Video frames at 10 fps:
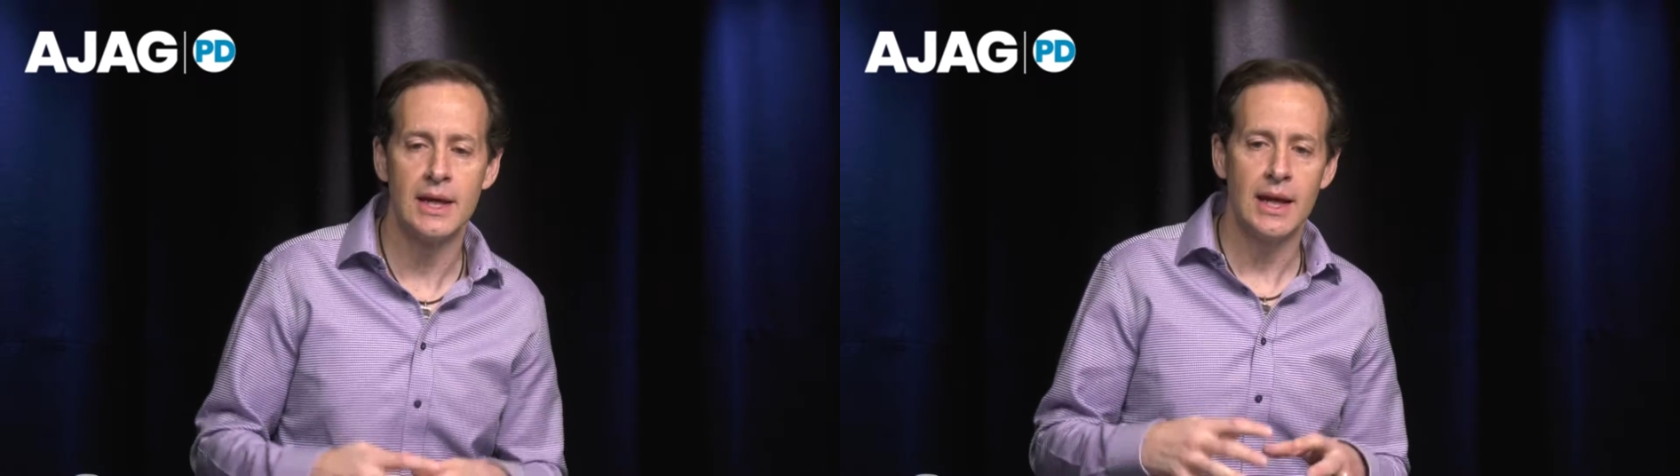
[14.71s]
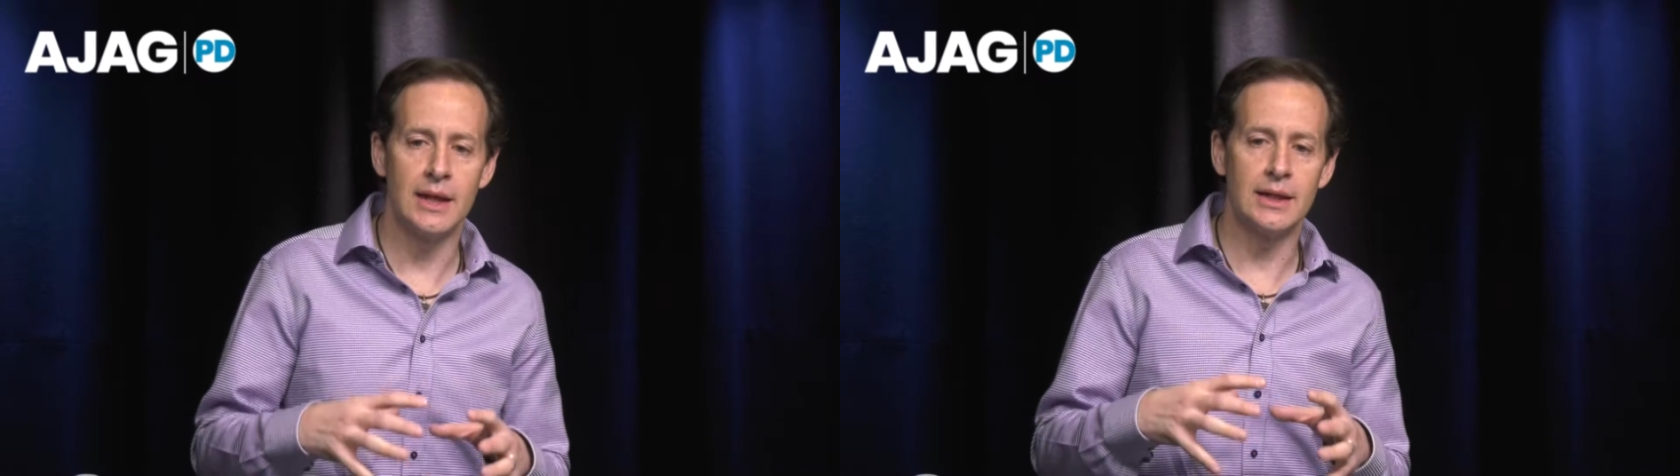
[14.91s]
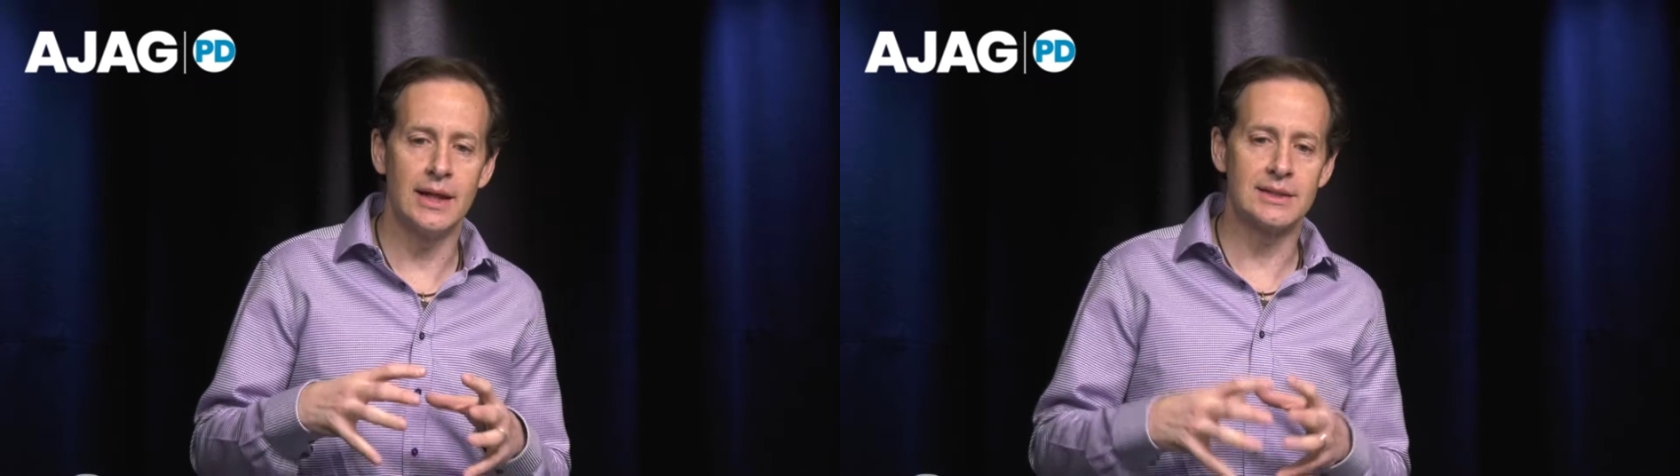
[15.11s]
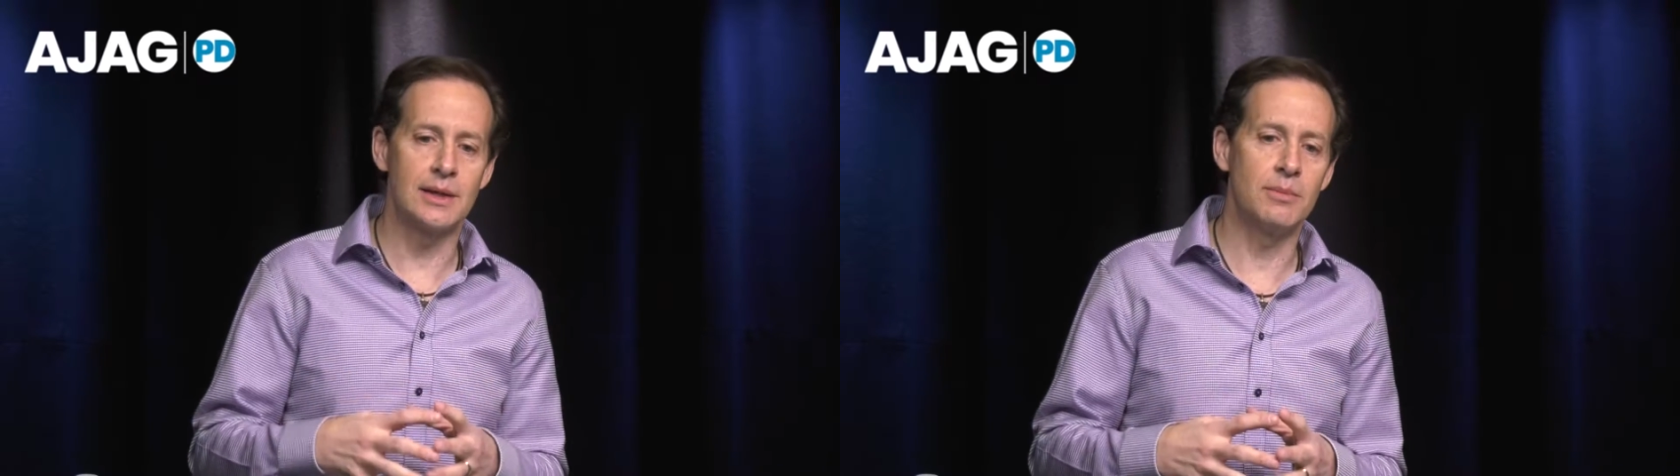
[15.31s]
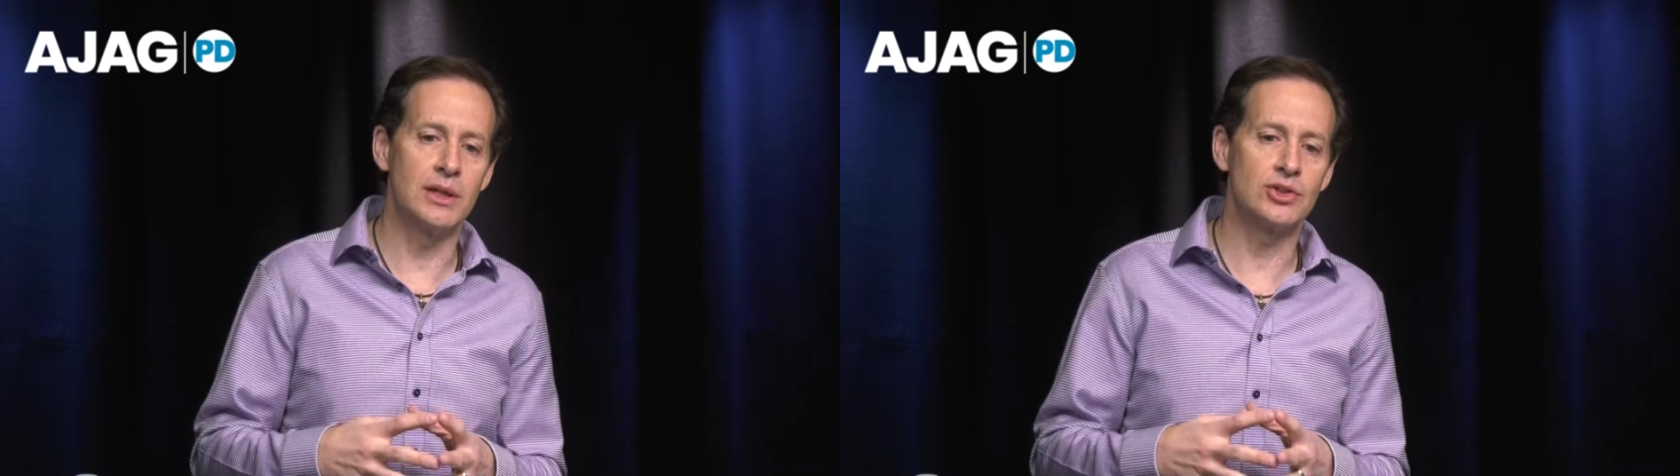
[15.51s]
And as I
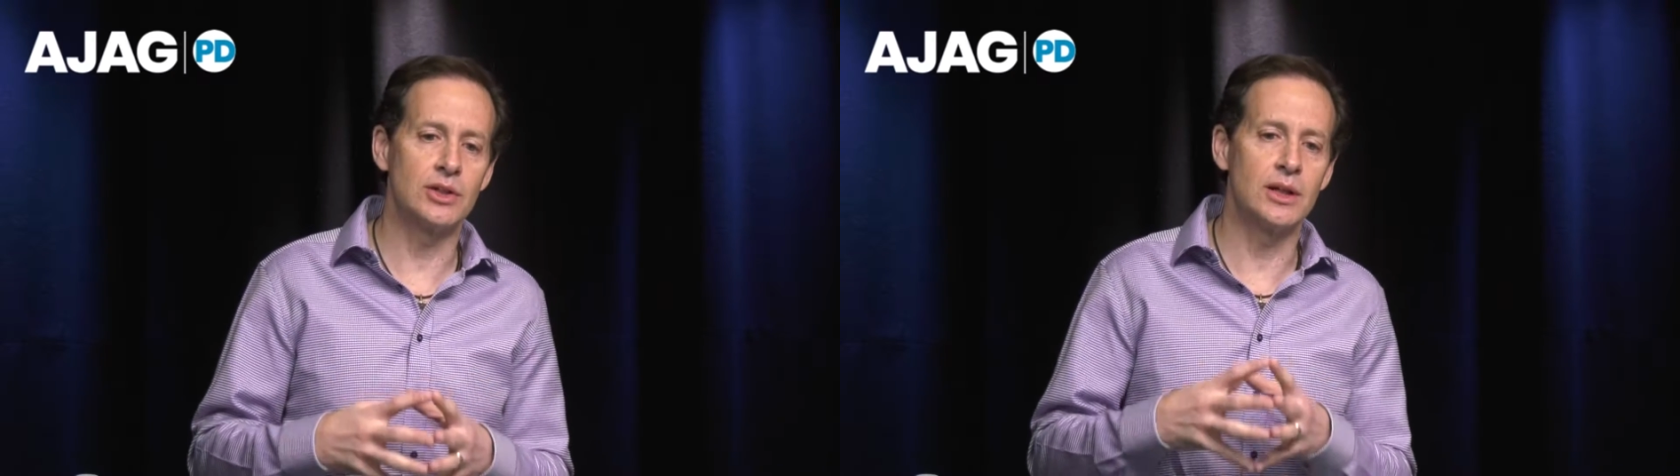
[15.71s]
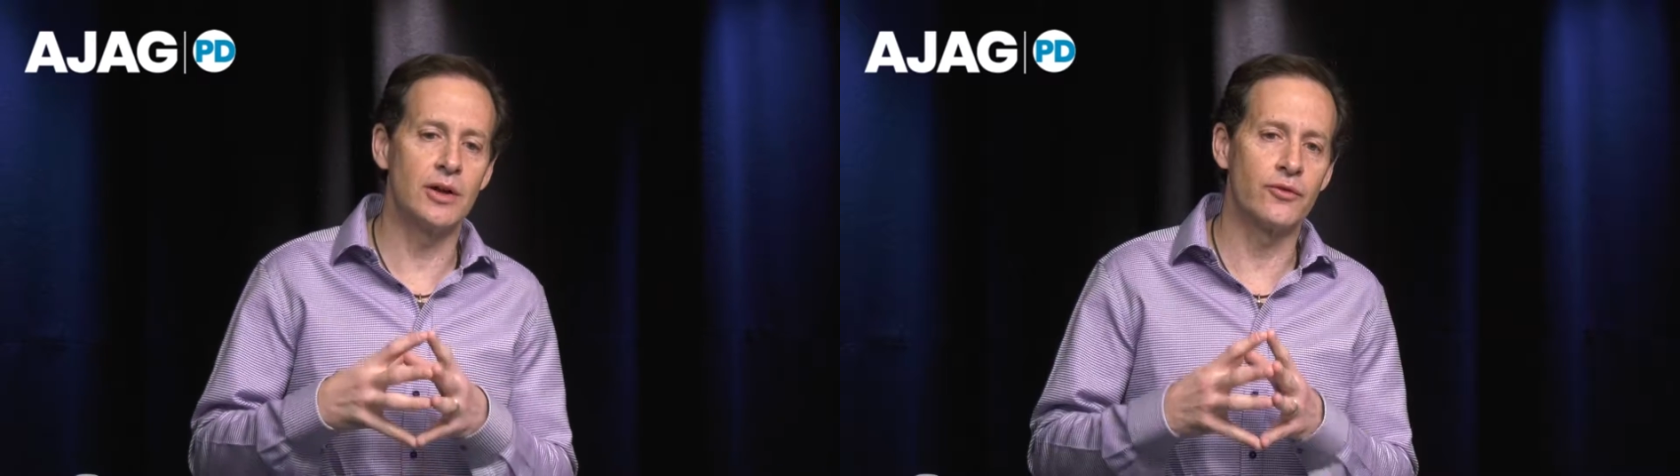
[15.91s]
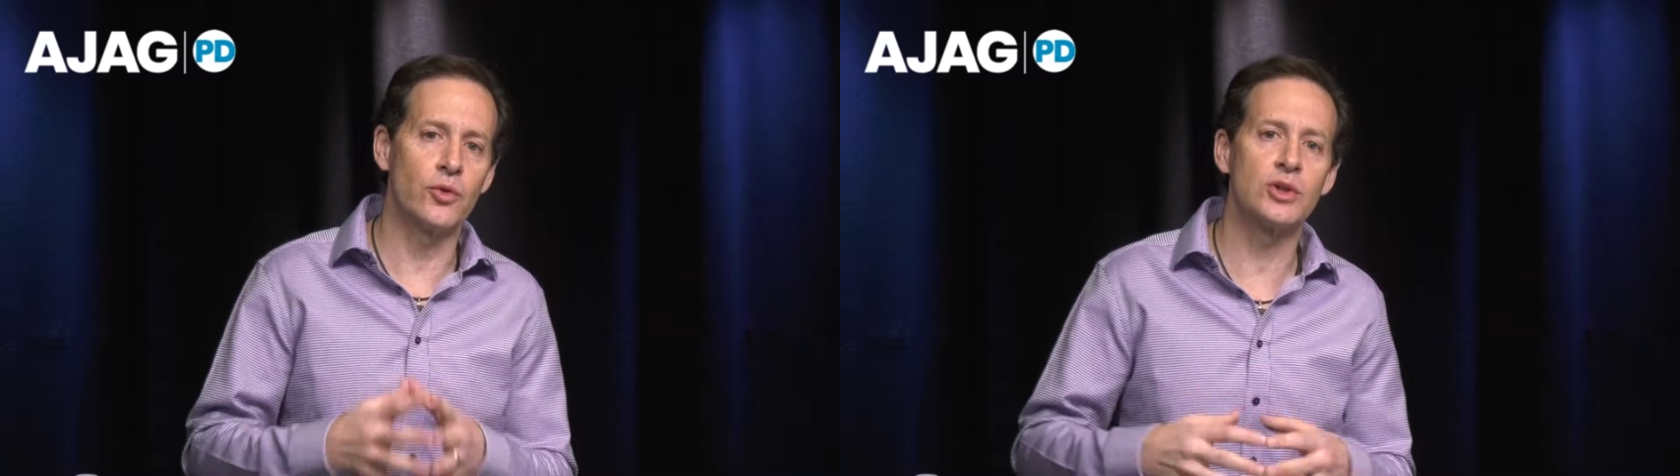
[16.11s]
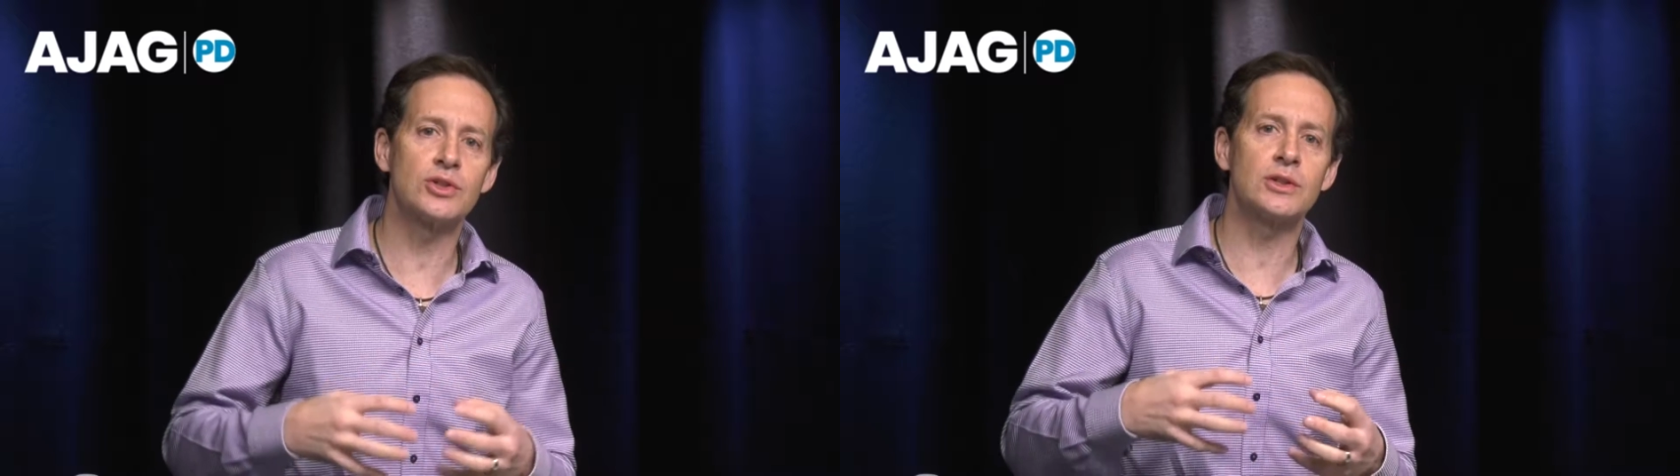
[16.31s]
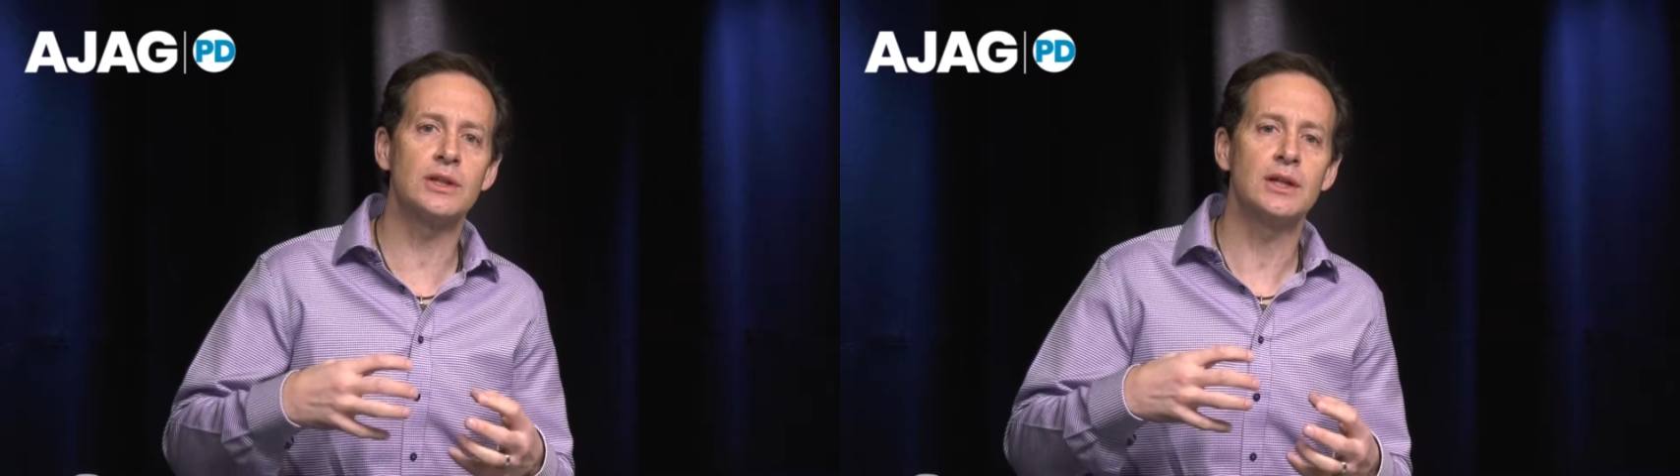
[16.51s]
mentioned,
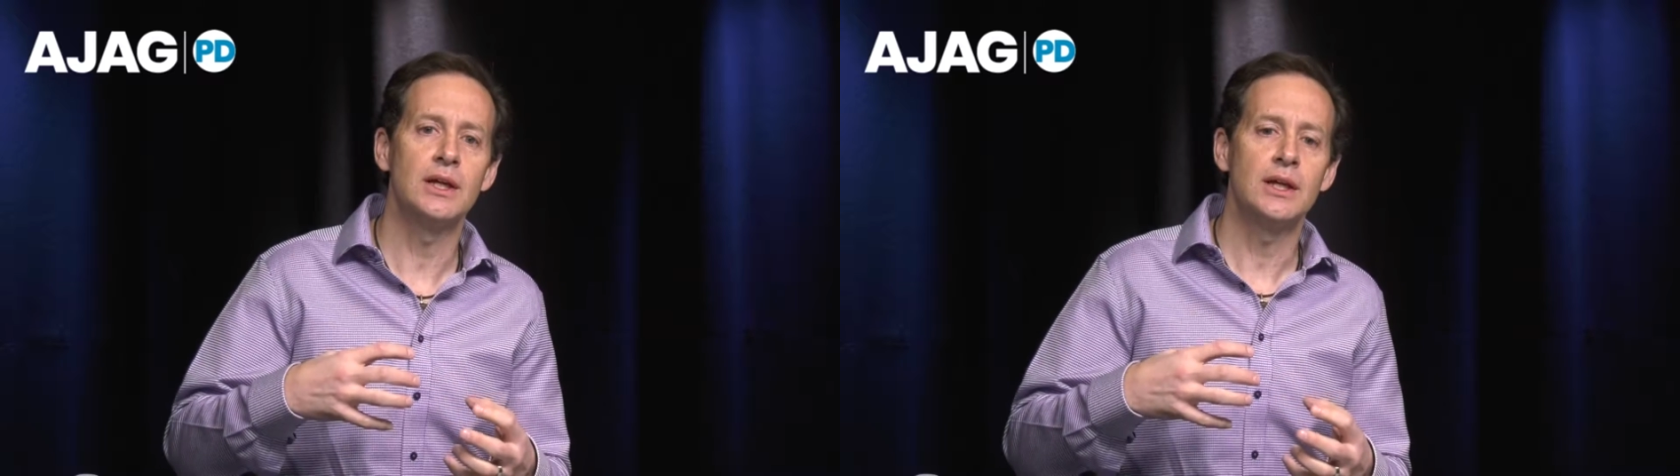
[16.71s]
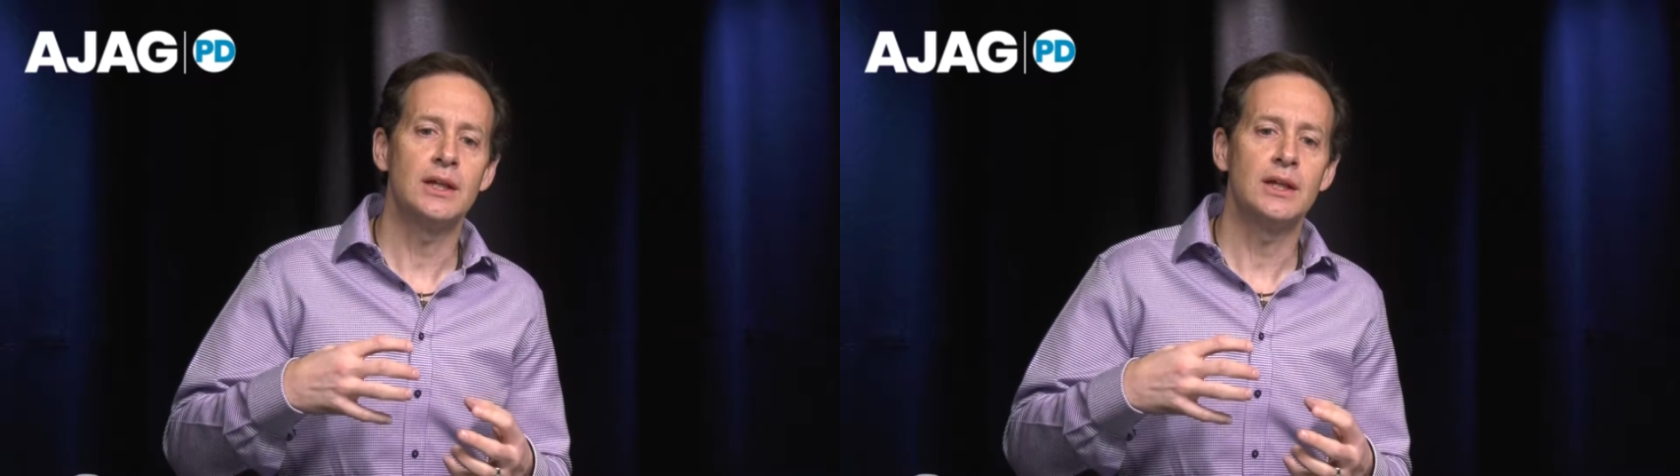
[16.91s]
unfortunately